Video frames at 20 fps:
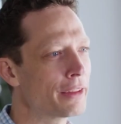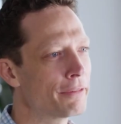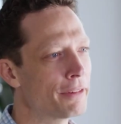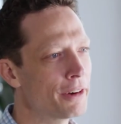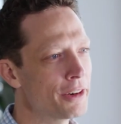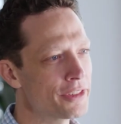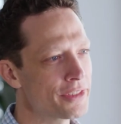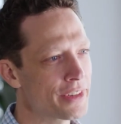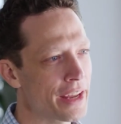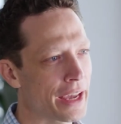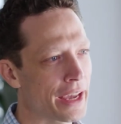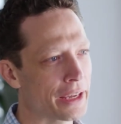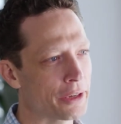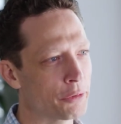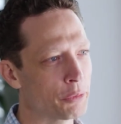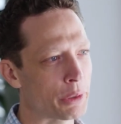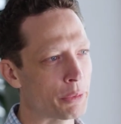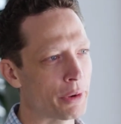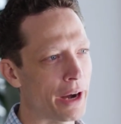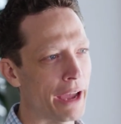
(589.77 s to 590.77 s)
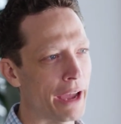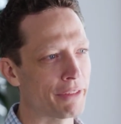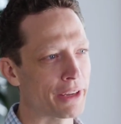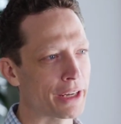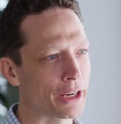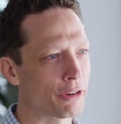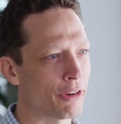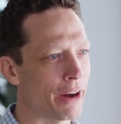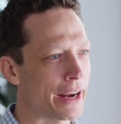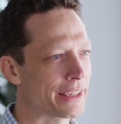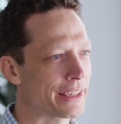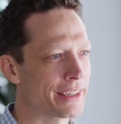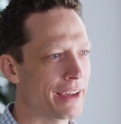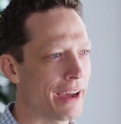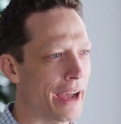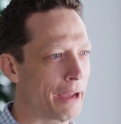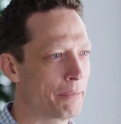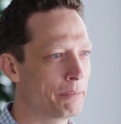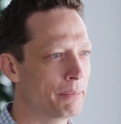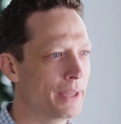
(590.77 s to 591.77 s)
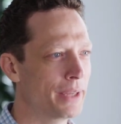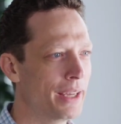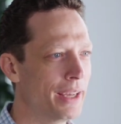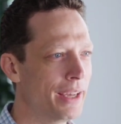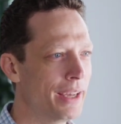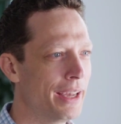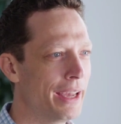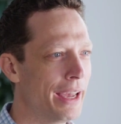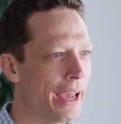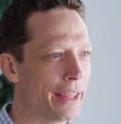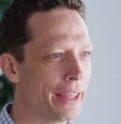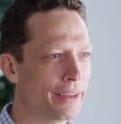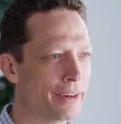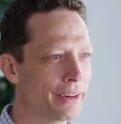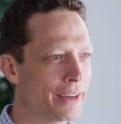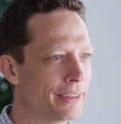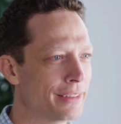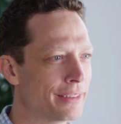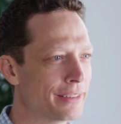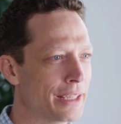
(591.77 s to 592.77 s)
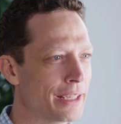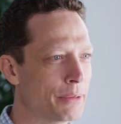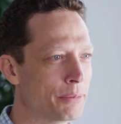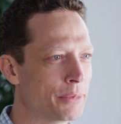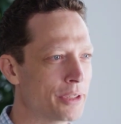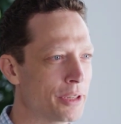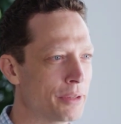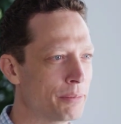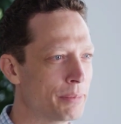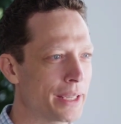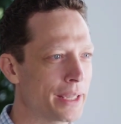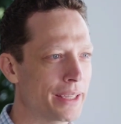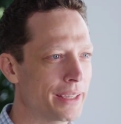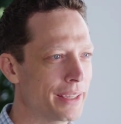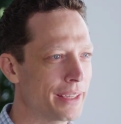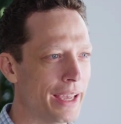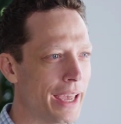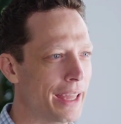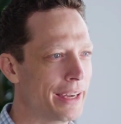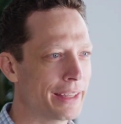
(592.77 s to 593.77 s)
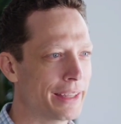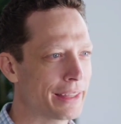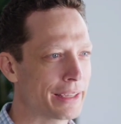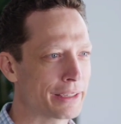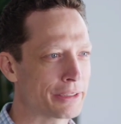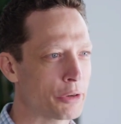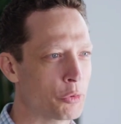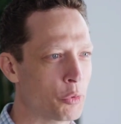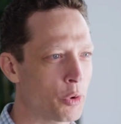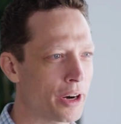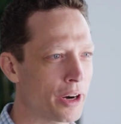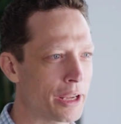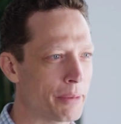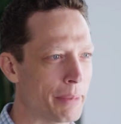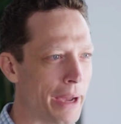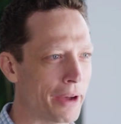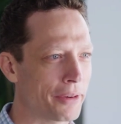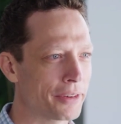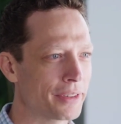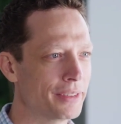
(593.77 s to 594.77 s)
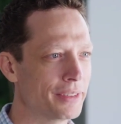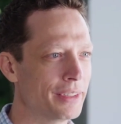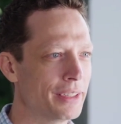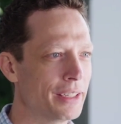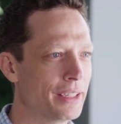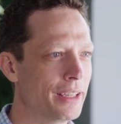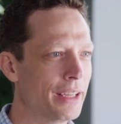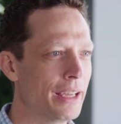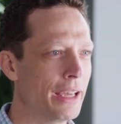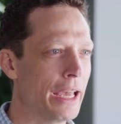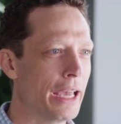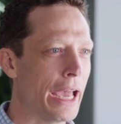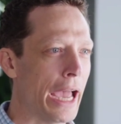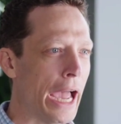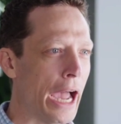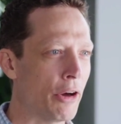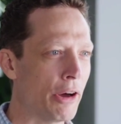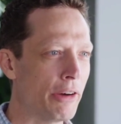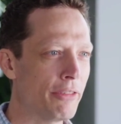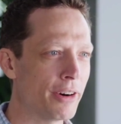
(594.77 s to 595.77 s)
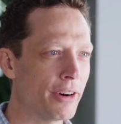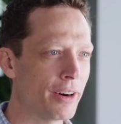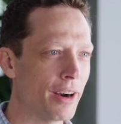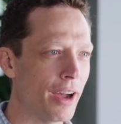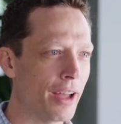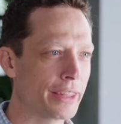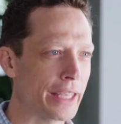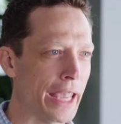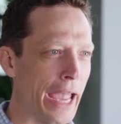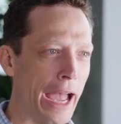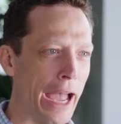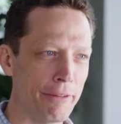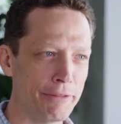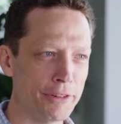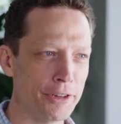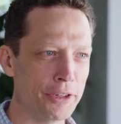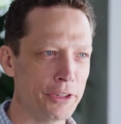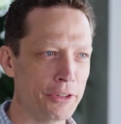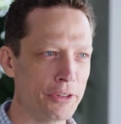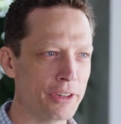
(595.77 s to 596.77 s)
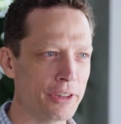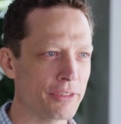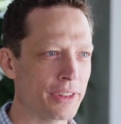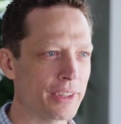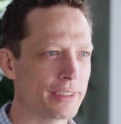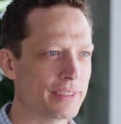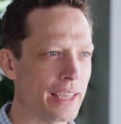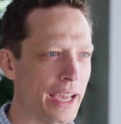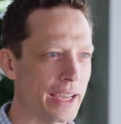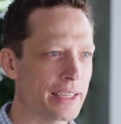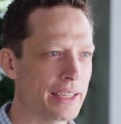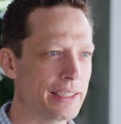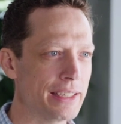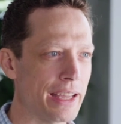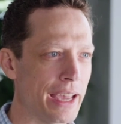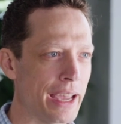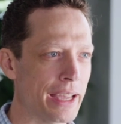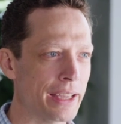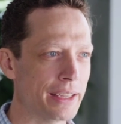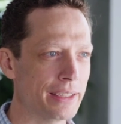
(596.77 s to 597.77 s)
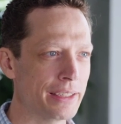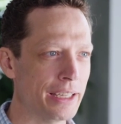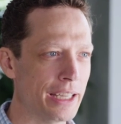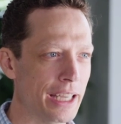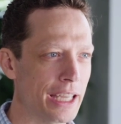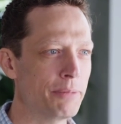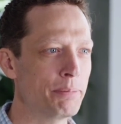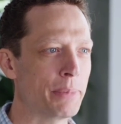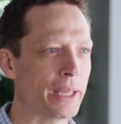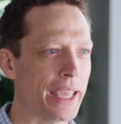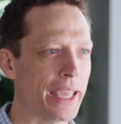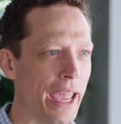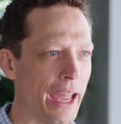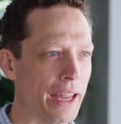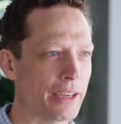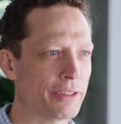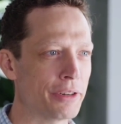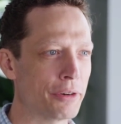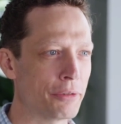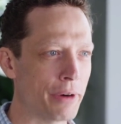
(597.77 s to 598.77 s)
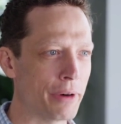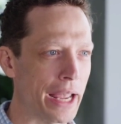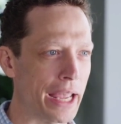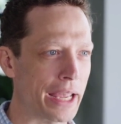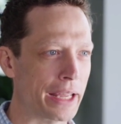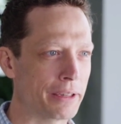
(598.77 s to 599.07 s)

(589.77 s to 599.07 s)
On the first day, we were having a great time, and there didn't seem to be anything to worry about. However, on the afternoon of the second day, it began to